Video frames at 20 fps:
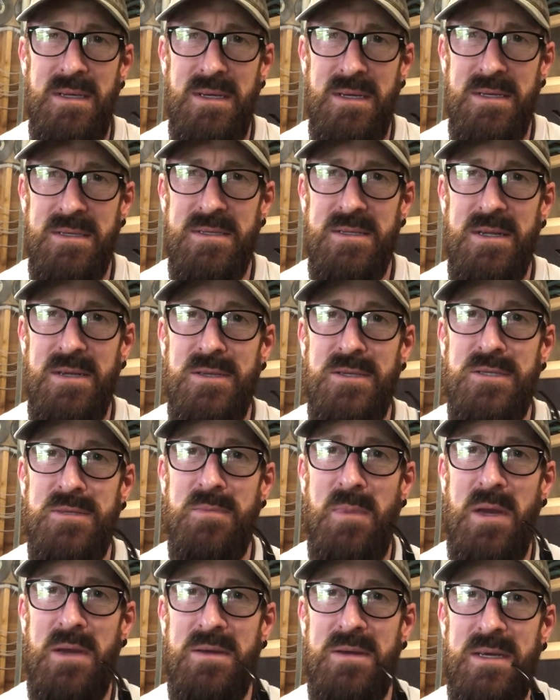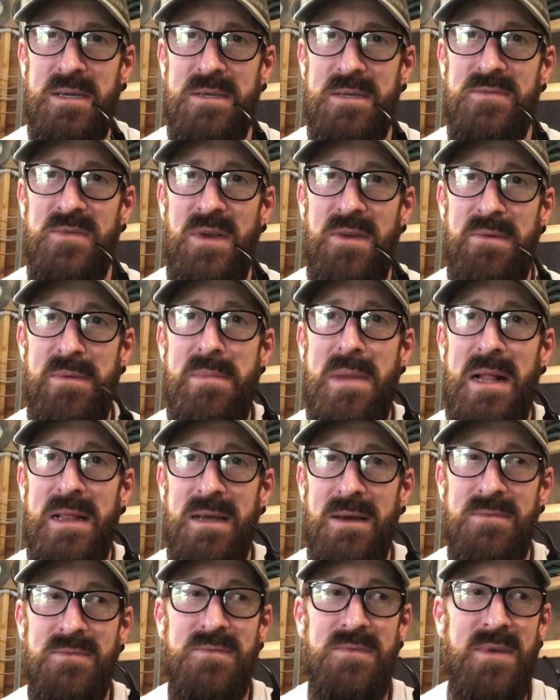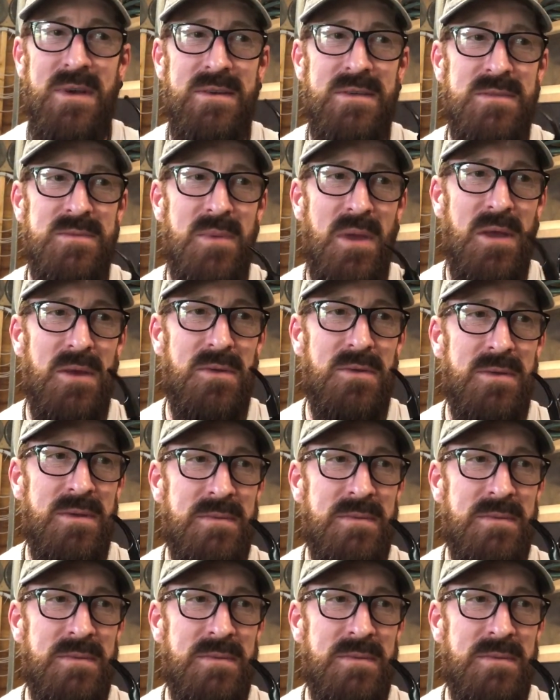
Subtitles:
It's a nice smoke. It's very mellow, very smooth.